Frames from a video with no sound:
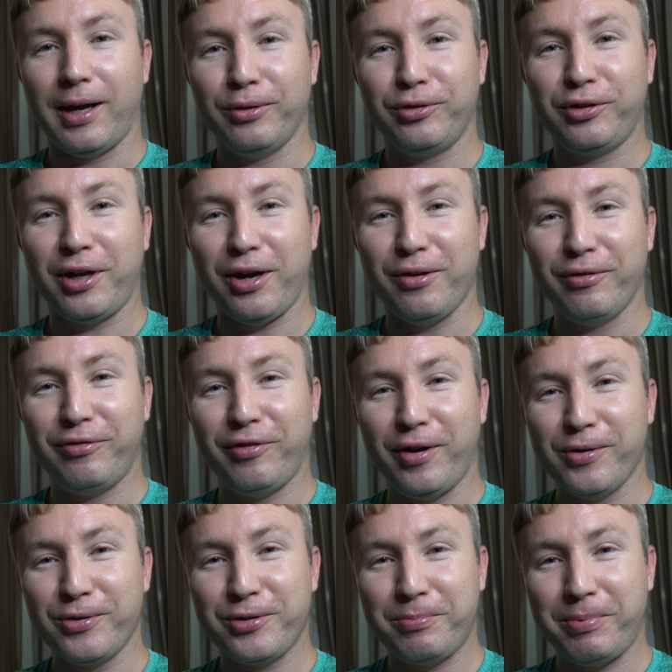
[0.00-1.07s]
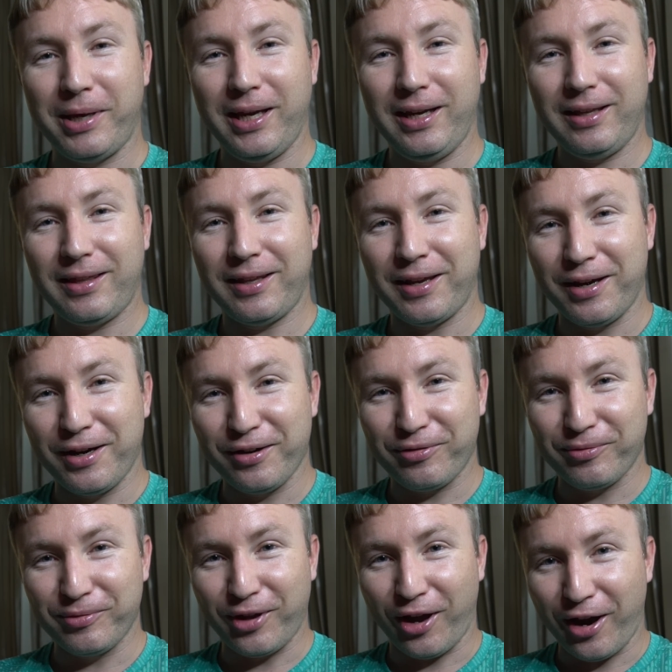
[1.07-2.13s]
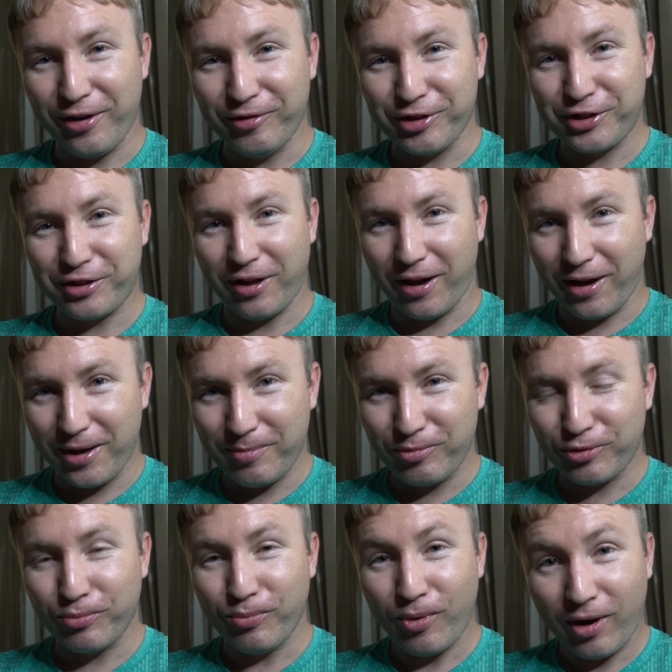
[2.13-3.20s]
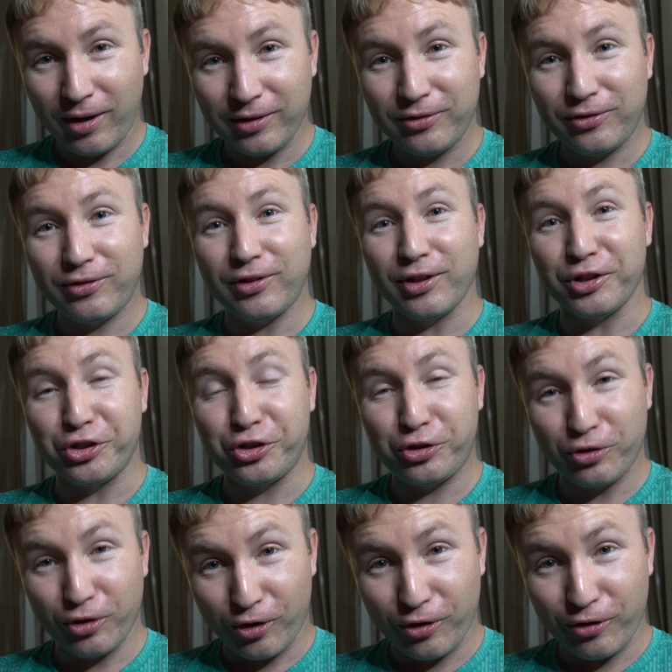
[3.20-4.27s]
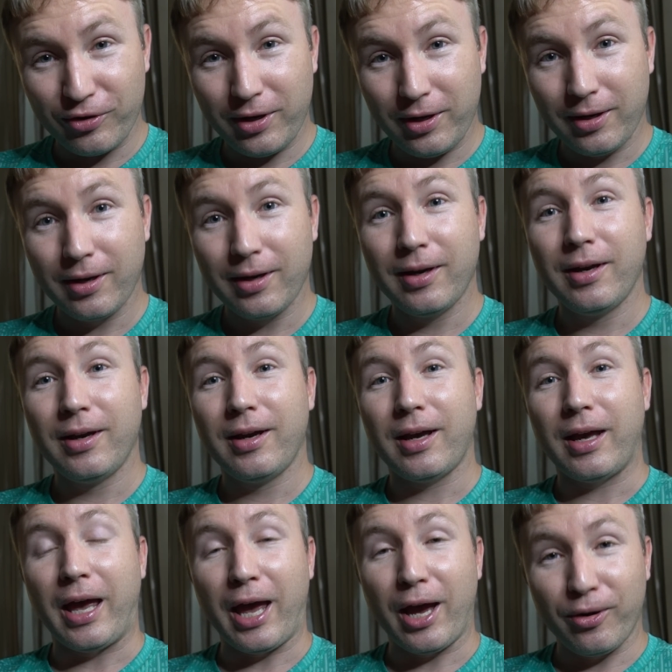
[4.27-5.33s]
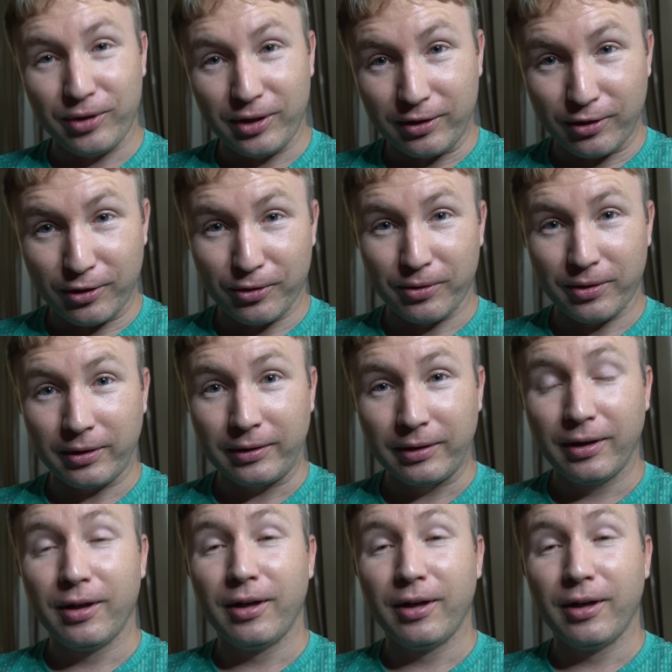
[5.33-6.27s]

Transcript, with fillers: How's it going, folks? Pete here from Thairish Times. What's the story? How are you doing?